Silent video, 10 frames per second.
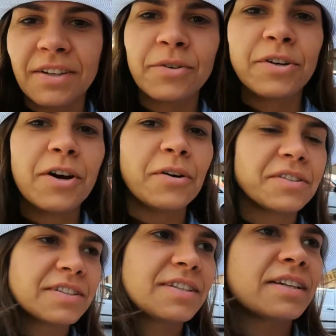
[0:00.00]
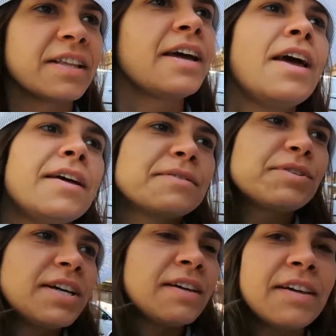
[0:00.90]
Who knows? Exactly. We're
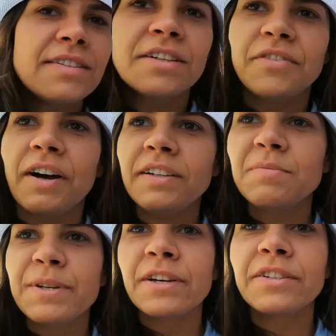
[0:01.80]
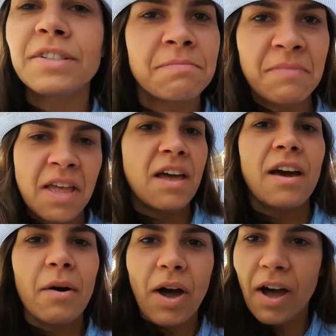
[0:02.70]
taking his advice because
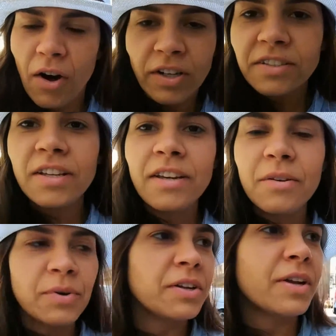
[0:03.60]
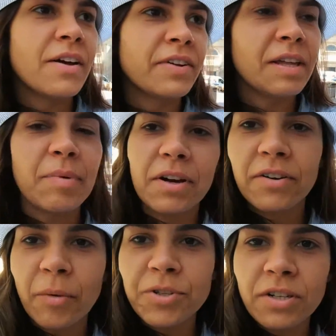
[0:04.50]
honestly, we don't have any better
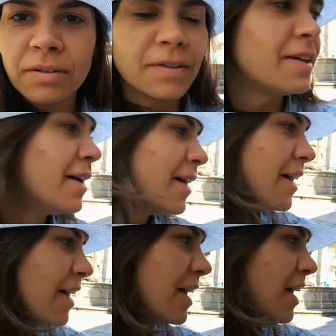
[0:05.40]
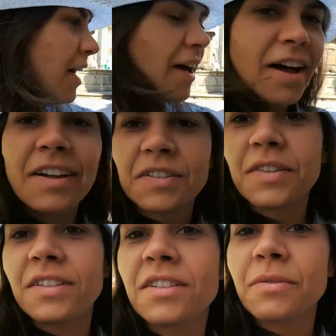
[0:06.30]
option. So
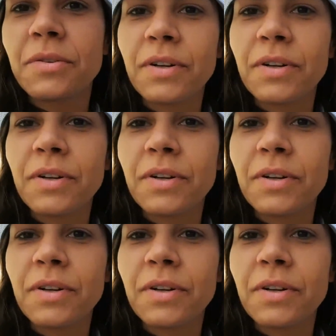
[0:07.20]
this is what